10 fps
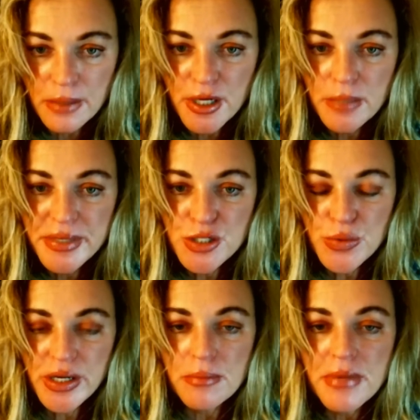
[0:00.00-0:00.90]
I'm going to be
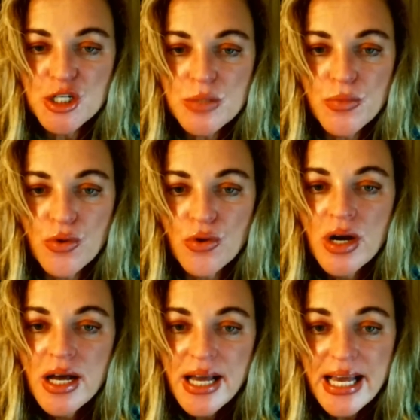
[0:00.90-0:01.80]
doing a much more
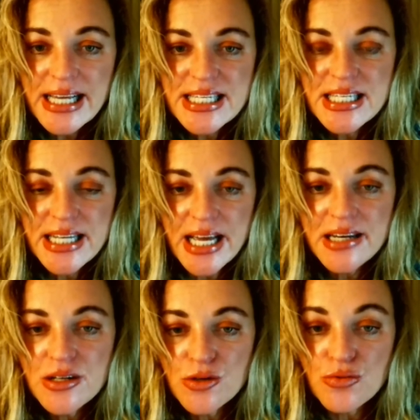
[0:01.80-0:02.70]

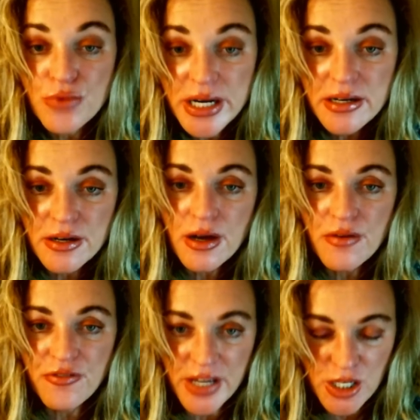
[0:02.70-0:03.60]
extended written
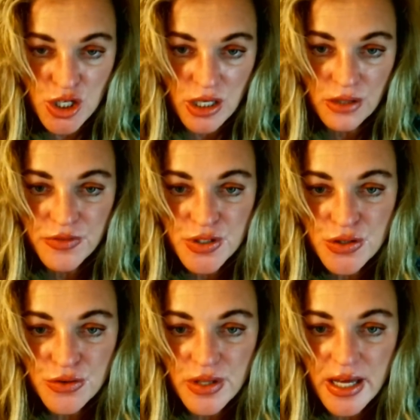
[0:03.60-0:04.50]
feature for
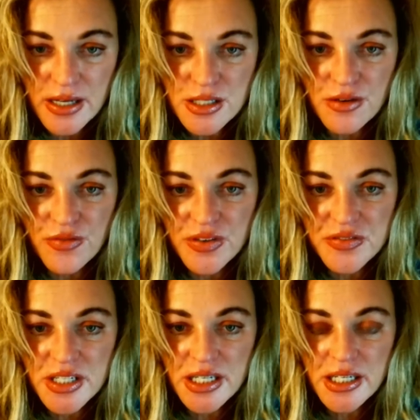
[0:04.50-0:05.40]
two thousand
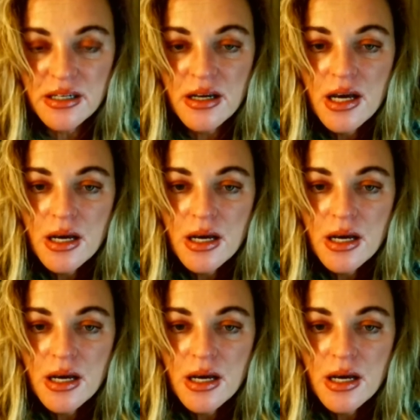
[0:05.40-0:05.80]
fifteen.